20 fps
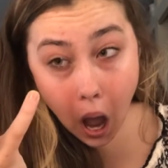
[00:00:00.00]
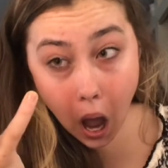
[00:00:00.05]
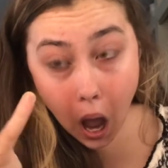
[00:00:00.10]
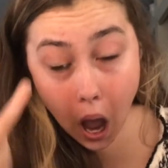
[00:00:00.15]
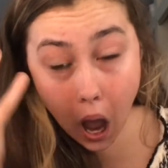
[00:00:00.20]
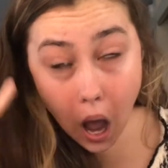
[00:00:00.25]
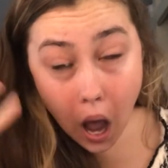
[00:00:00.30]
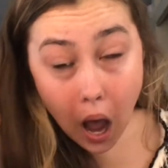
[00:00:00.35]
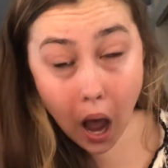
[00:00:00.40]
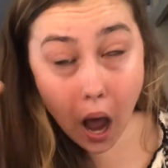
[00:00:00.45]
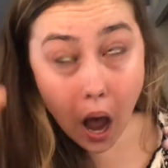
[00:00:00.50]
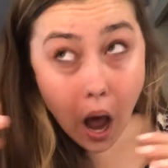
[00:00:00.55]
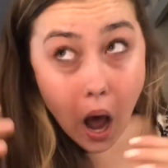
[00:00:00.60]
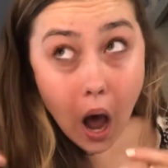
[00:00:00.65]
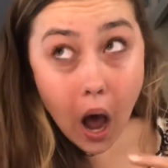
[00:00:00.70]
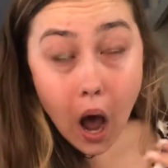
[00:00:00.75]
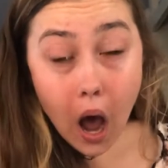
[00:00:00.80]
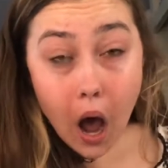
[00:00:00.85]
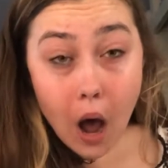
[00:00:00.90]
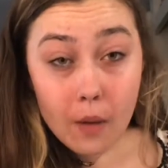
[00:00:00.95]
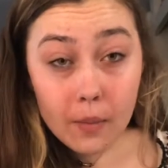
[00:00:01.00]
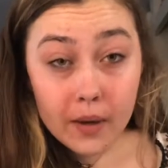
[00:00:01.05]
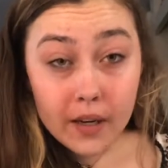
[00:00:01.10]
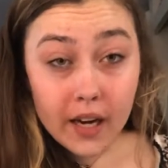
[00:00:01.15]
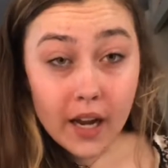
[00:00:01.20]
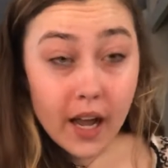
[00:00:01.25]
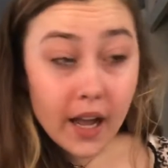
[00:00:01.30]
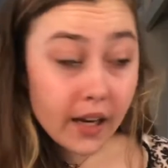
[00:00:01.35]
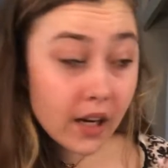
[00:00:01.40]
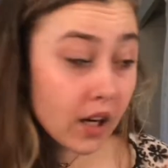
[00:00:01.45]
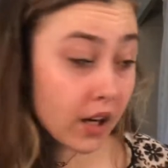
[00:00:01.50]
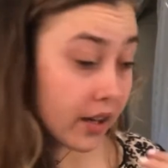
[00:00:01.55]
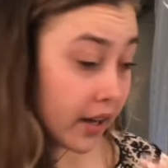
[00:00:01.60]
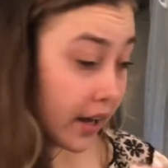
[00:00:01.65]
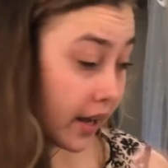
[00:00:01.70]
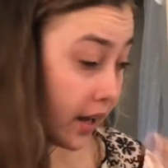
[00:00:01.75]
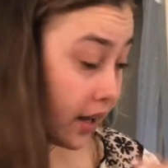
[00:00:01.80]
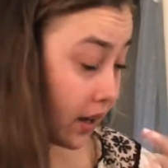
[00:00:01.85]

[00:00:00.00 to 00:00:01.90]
Oh my god. Okay.